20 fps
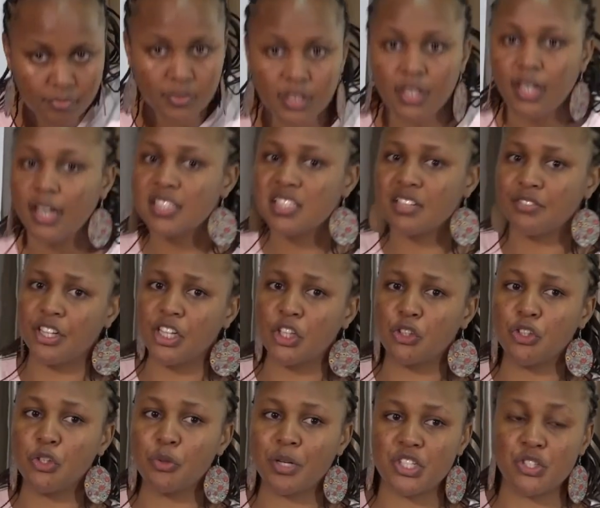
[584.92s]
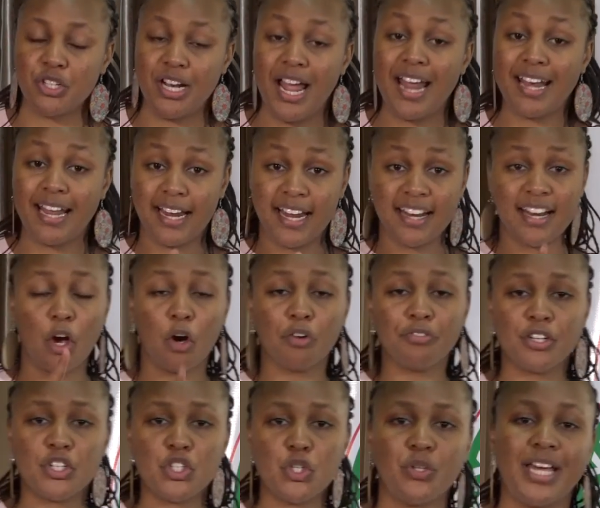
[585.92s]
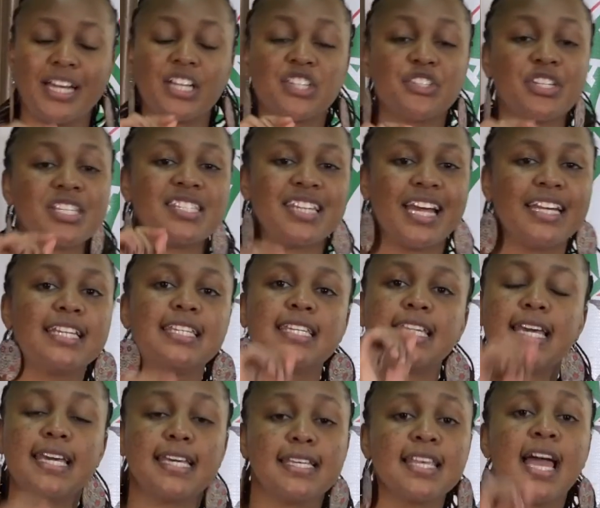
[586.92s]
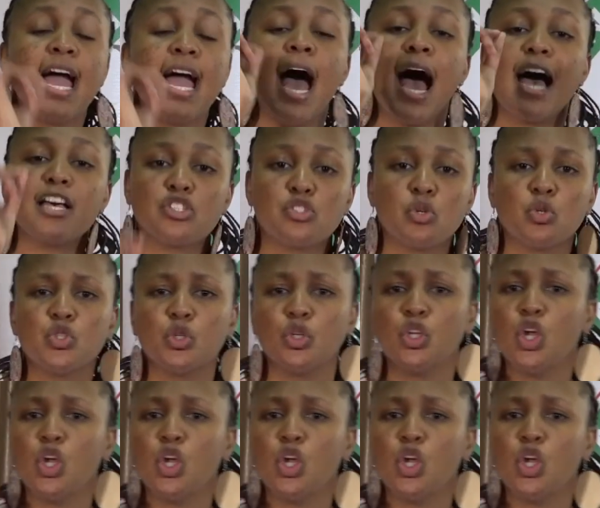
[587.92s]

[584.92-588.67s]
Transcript: That's a very good question. And again, I offer to you that Christianity is a social